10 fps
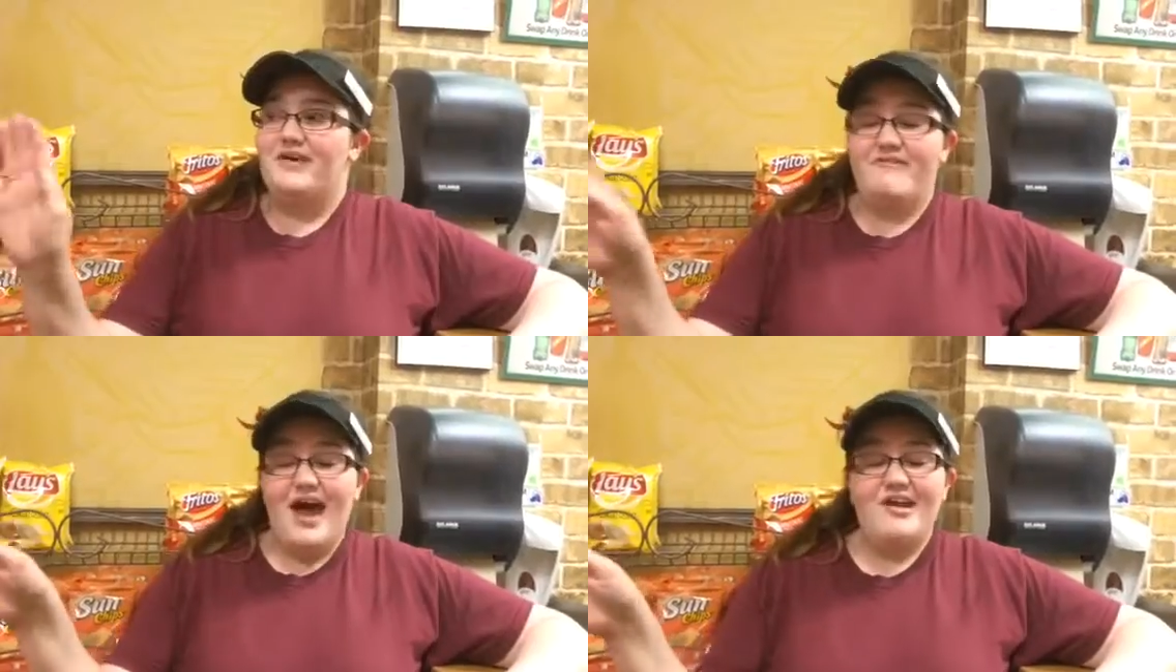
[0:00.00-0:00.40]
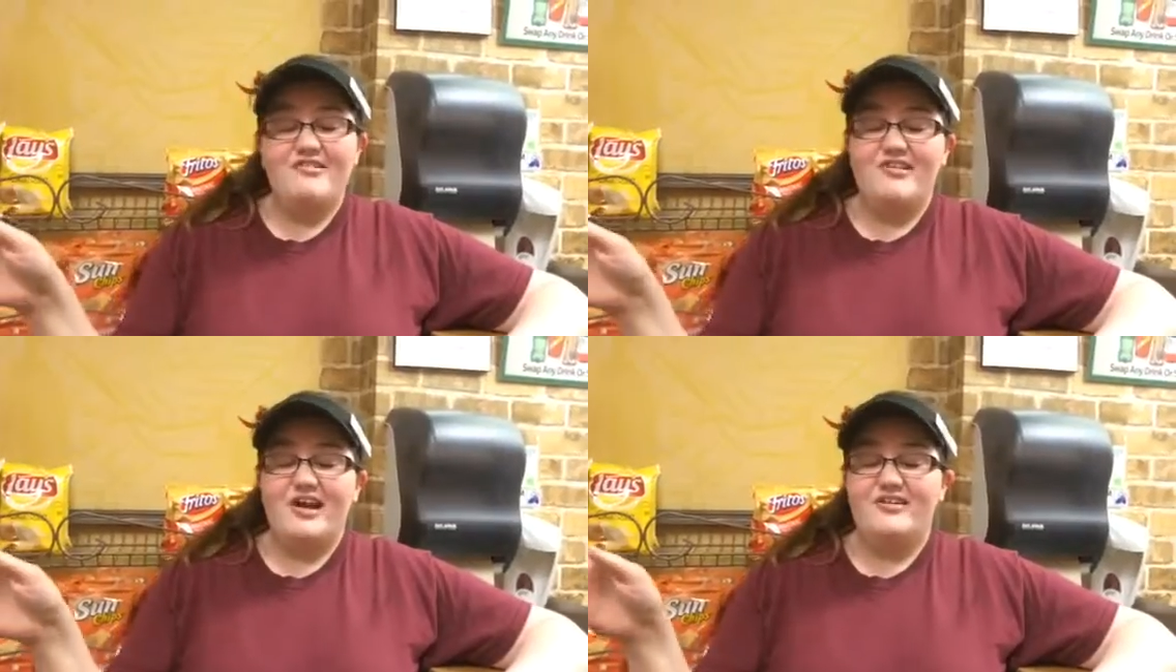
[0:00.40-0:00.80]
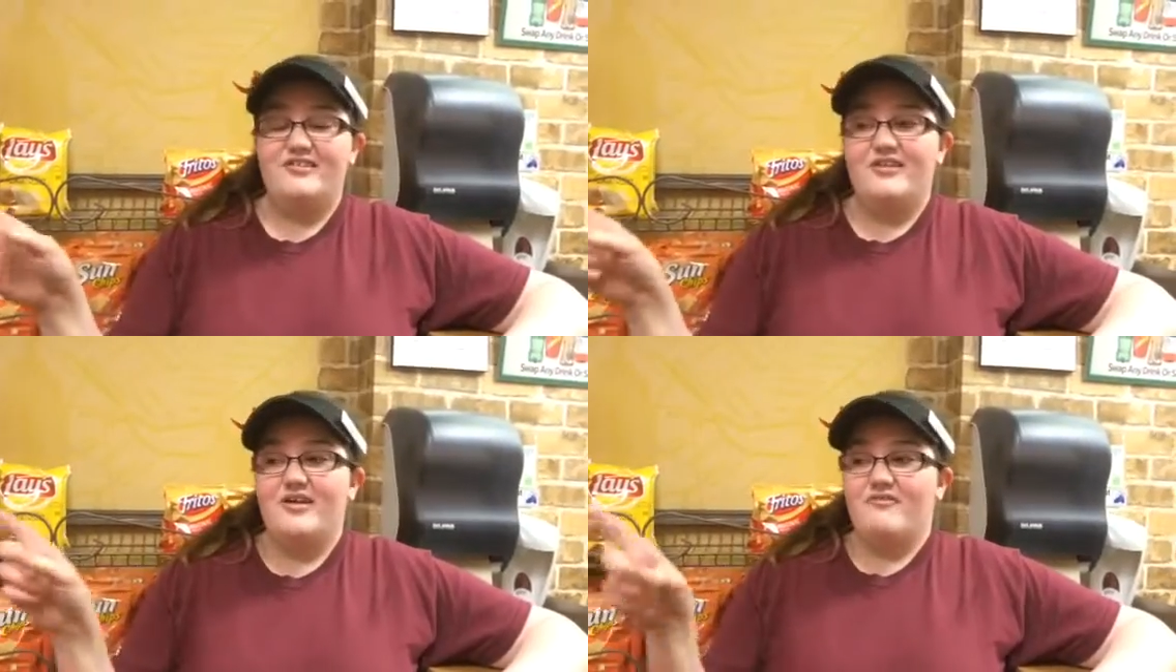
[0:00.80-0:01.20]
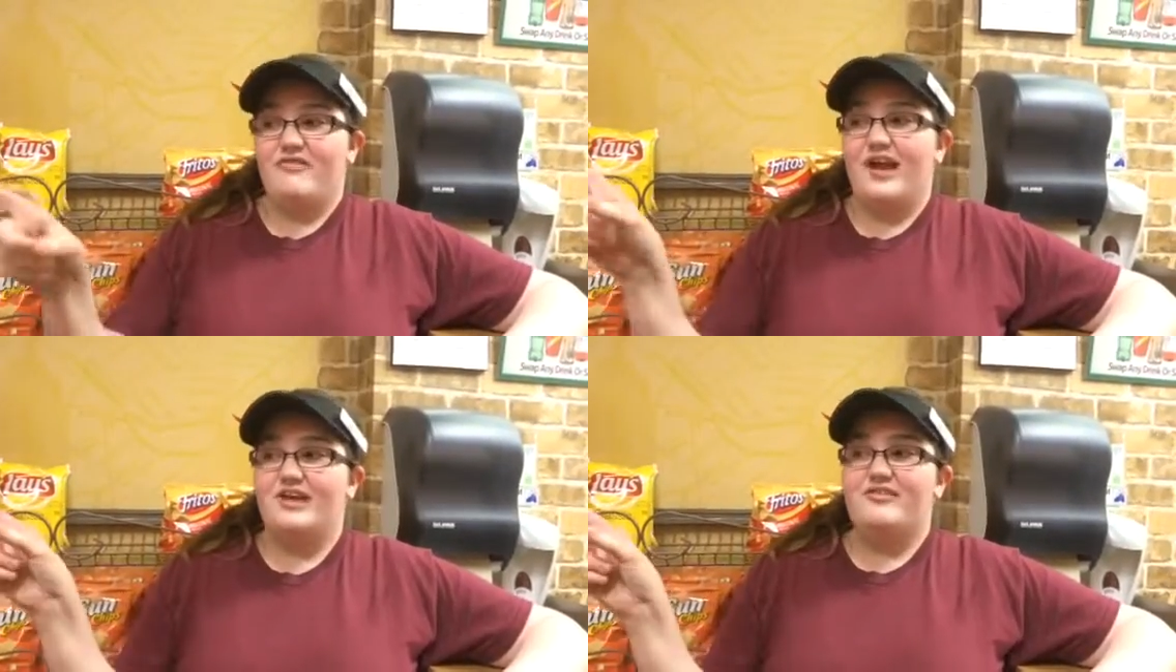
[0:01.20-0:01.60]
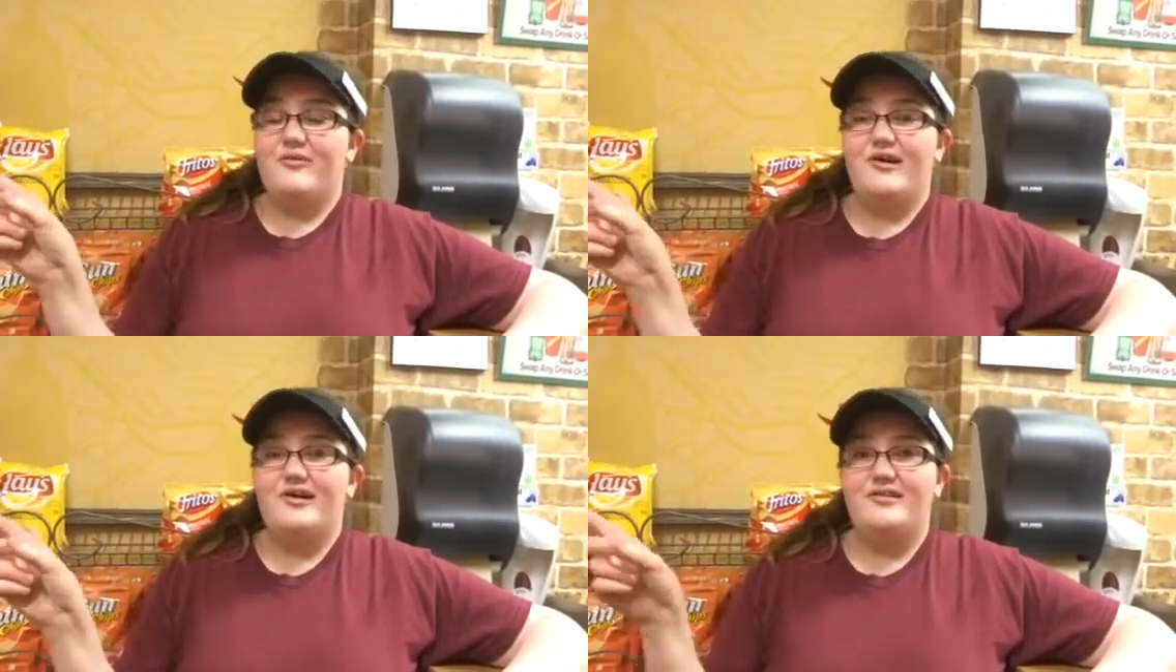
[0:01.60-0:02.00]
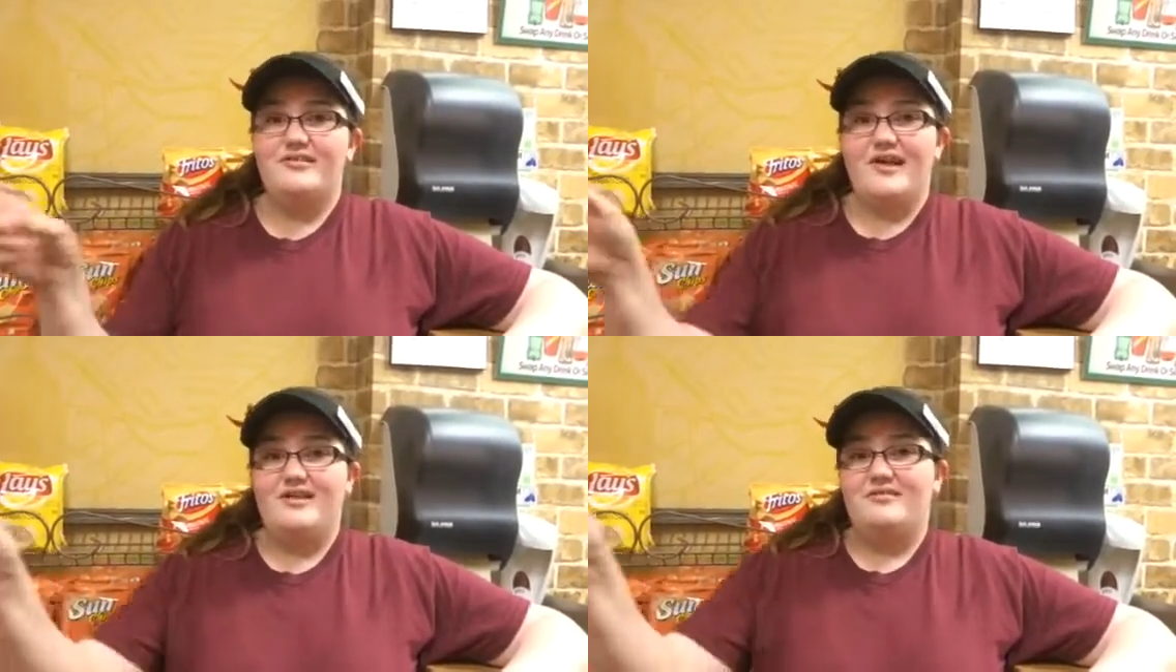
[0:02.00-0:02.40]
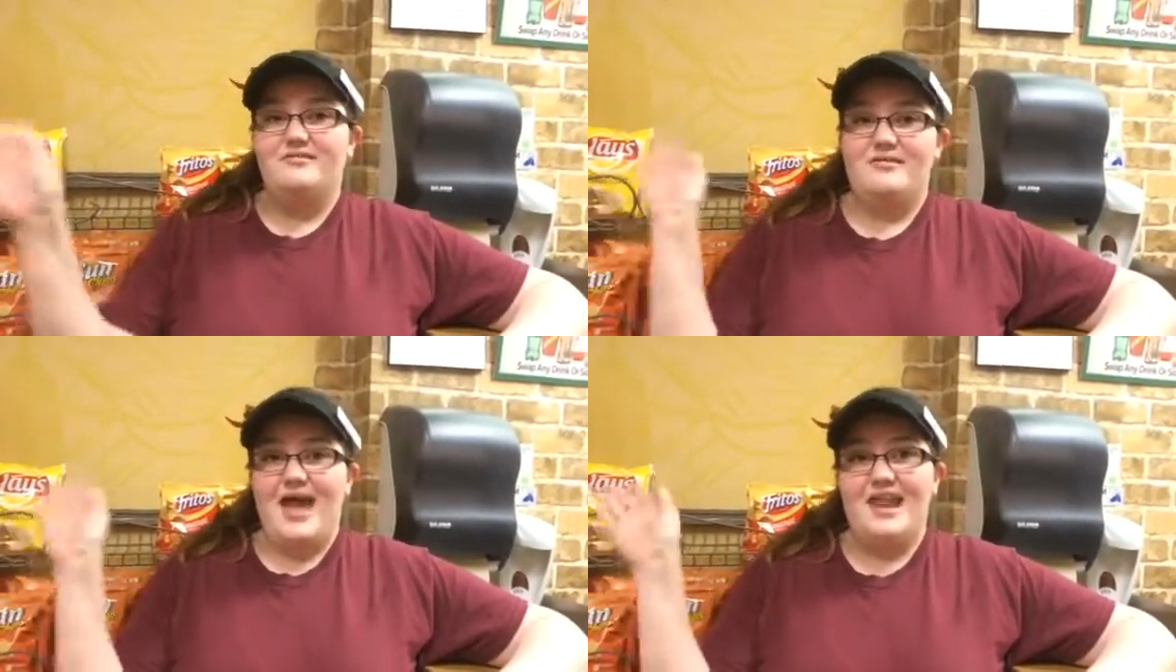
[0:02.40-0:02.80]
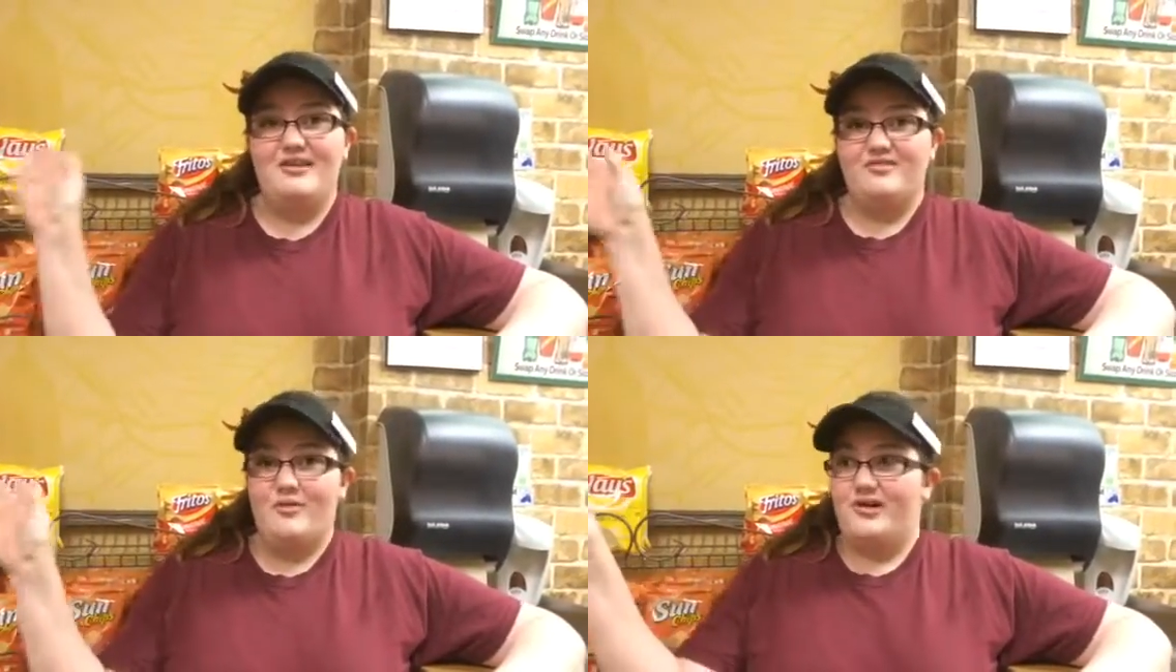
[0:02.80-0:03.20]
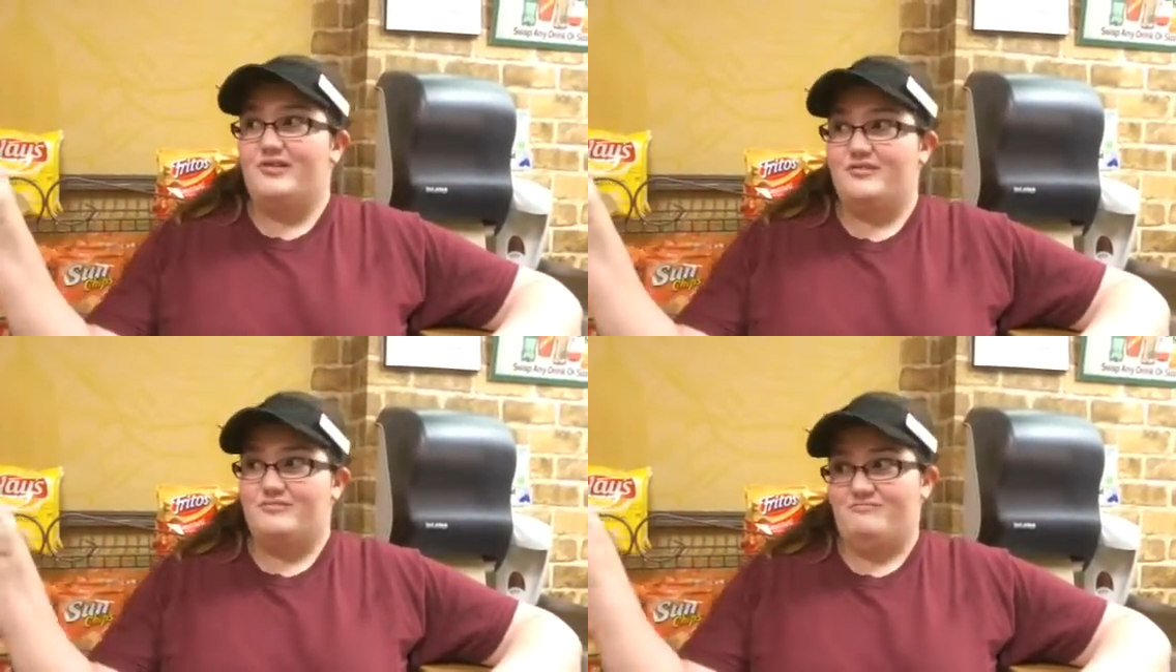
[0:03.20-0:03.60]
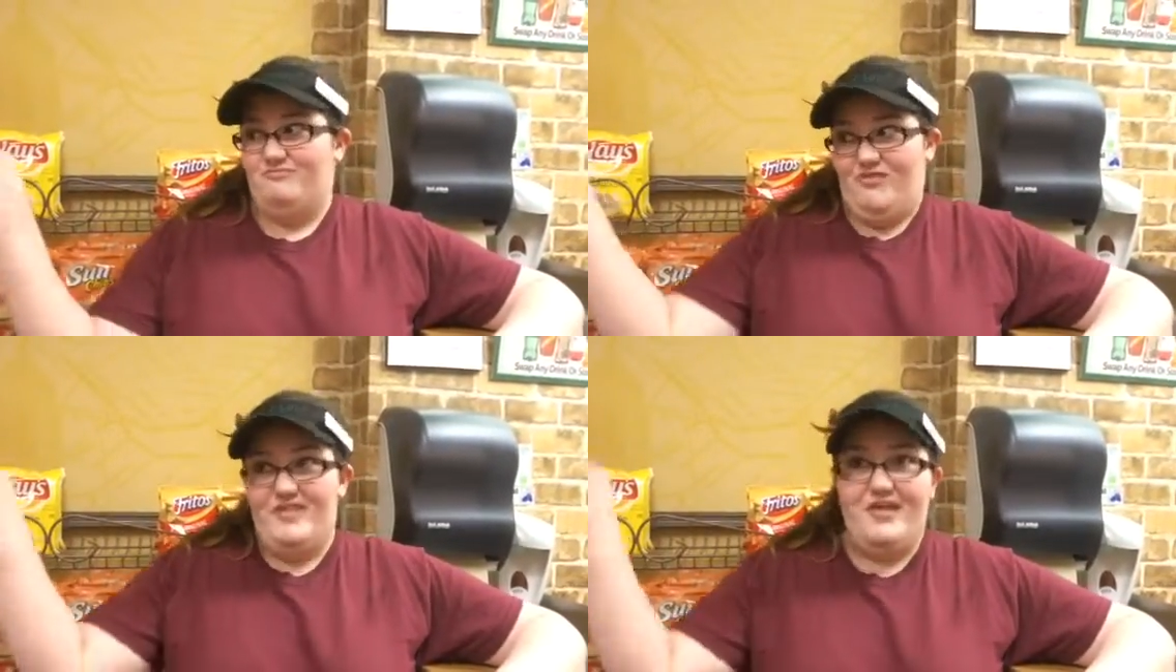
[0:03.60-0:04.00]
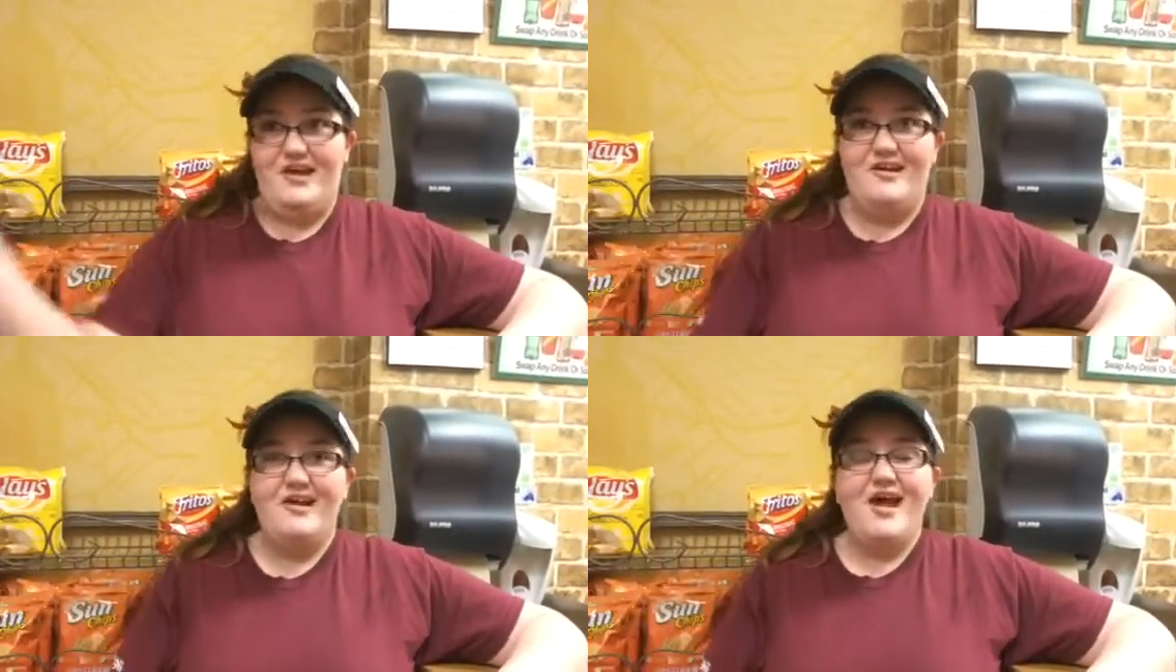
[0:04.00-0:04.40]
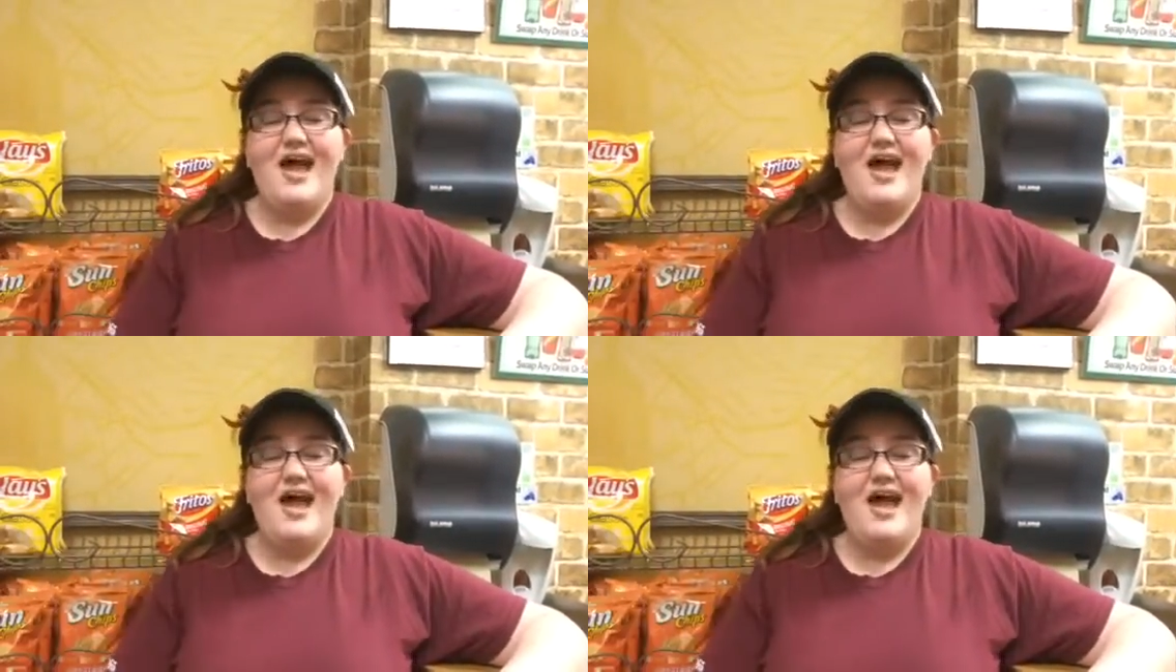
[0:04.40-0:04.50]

the fire trucks running toward, like heading towards right there.